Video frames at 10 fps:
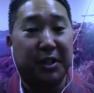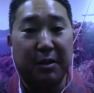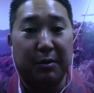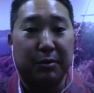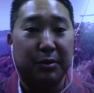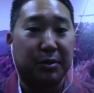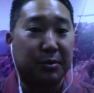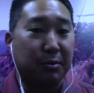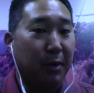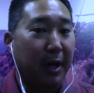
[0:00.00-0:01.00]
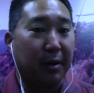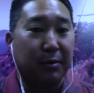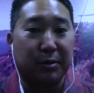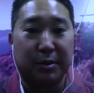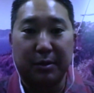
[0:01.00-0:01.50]
seals,
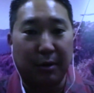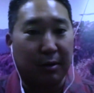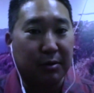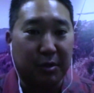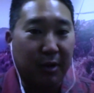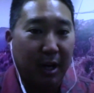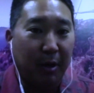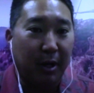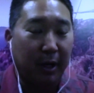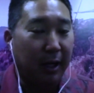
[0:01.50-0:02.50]
whales, turtles, you name it.